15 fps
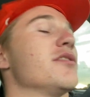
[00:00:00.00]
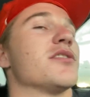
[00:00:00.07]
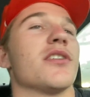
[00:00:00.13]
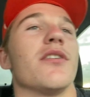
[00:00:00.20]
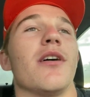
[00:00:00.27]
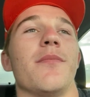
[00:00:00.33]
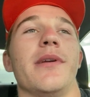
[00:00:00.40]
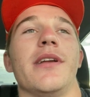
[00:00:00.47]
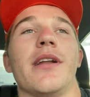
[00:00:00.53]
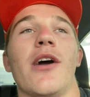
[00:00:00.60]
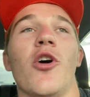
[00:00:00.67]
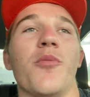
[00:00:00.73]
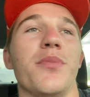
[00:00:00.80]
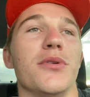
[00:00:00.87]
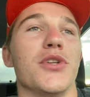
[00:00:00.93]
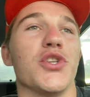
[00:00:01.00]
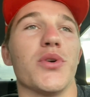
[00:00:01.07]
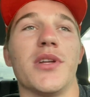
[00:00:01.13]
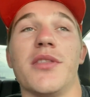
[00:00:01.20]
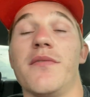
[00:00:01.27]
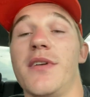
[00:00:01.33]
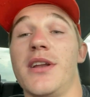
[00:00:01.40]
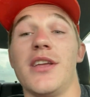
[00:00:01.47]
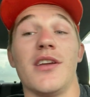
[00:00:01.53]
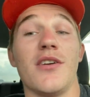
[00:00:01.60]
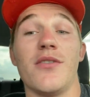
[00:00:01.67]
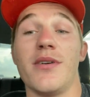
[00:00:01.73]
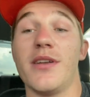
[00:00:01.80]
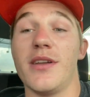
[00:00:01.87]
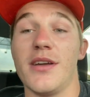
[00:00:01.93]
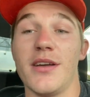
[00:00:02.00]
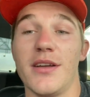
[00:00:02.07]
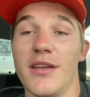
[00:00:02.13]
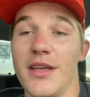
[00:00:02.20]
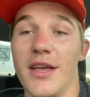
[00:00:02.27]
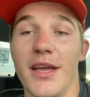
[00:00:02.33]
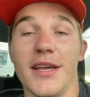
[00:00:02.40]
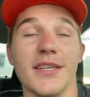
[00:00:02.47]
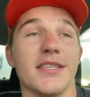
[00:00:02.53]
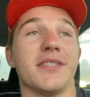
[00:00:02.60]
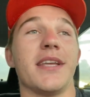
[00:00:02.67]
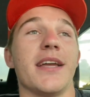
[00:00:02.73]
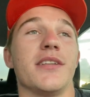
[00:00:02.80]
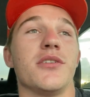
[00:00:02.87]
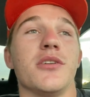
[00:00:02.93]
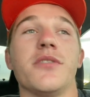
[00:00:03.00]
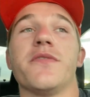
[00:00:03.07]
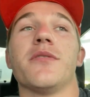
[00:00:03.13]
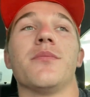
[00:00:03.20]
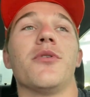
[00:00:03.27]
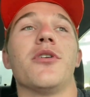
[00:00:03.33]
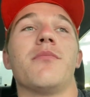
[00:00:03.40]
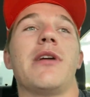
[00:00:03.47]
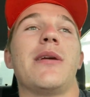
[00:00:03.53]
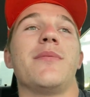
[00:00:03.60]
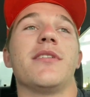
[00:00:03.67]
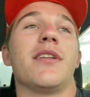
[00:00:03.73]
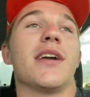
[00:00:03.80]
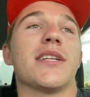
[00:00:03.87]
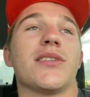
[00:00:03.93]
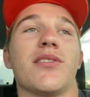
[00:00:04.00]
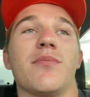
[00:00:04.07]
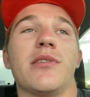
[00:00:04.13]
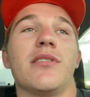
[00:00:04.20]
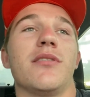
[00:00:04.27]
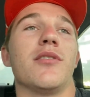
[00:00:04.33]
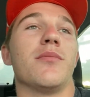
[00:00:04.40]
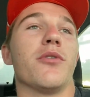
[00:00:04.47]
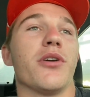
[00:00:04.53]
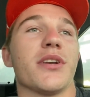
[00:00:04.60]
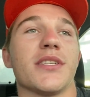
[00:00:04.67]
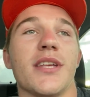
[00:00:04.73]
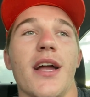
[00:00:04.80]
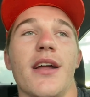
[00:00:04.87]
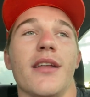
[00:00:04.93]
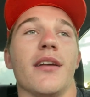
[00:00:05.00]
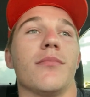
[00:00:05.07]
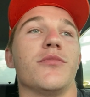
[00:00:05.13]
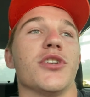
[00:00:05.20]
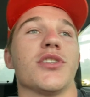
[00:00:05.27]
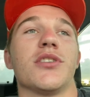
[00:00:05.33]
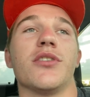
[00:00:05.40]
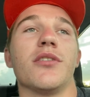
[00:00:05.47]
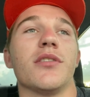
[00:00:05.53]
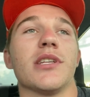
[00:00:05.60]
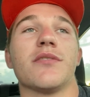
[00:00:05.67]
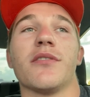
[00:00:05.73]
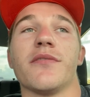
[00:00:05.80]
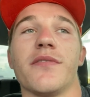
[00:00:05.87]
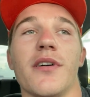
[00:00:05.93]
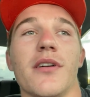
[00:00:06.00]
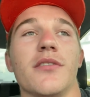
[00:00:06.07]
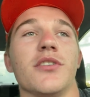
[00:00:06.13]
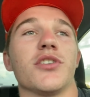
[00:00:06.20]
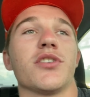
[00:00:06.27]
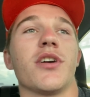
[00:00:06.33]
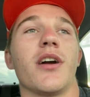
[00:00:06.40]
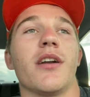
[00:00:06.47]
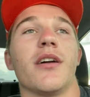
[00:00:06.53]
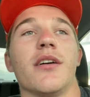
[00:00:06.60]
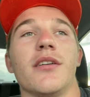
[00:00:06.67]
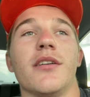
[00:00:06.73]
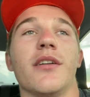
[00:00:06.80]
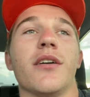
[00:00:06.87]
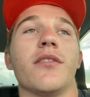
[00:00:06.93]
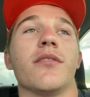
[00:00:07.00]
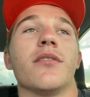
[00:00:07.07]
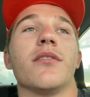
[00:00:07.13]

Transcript: So I mean, I hope you enjoyed the video and uh, stay tuned for more. Maybe the next one will be a little more exciting. I'm just doing this for fun, just trying to, you know,